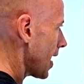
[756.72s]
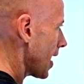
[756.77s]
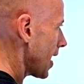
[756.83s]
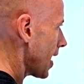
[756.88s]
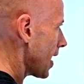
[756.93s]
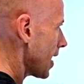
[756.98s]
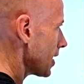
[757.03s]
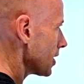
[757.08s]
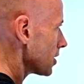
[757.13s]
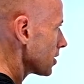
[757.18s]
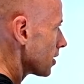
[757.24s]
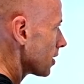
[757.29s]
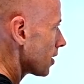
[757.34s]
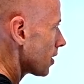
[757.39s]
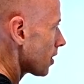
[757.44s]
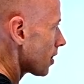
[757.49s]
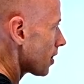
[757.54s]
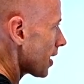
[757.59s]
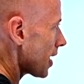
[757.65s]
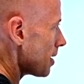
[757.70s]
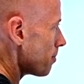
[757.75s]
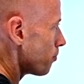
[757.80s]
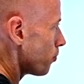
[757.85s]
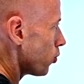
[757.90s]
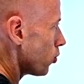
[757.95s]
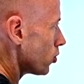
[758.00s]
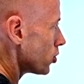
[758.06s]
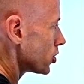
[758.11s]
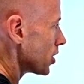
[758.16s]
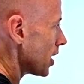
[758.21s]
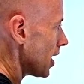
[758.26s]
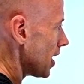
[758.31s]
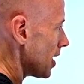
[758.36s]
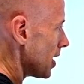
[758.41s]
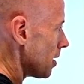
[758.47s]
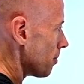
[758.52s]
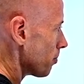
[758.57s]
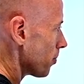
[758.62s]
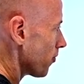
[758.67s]
and they push
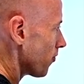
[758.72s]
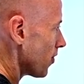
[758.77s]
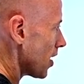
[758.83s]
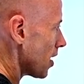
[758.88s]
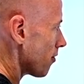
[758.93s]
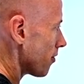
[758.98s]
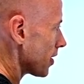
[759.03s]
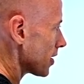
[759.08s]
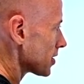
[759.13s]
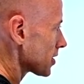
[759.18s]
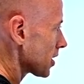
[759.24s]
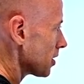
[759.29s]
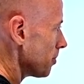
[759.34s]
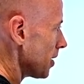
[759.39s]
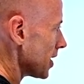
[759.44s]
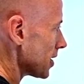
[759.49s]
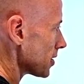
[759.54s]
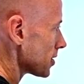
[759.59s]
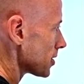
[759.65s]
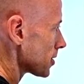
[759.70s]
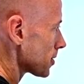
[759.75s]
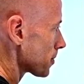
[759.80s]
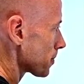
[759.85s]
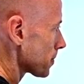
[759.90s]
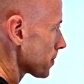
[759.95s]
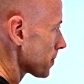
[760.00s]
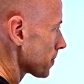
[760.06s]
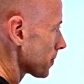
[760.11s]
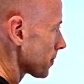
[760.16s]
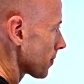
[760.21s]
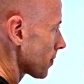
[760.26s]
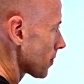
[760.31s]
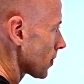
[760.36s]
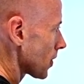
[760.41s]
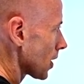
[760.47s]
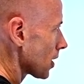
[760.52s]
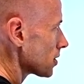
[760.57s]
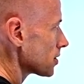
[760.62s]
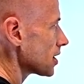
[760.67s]
up various commits. So
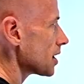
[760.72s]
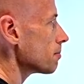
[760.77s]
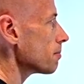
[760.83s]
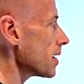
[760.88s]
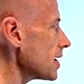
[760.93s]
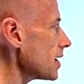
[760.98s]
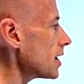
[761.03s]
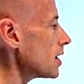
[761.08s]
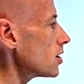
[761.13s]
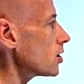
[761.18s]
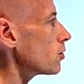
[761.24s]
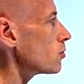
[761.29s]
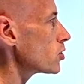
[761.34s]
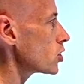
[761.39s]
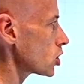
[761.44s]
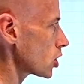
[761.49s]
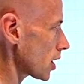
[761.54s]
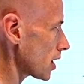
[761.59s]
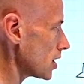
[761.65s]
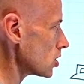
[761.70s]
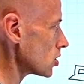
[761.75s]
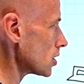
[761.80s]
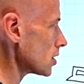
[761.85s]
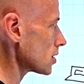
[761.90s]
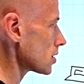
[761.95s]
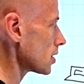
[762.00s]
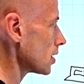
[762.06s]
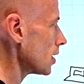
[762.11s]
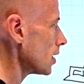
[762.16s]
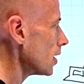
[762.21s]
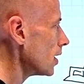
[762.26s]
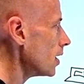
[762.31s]
they're making those changes.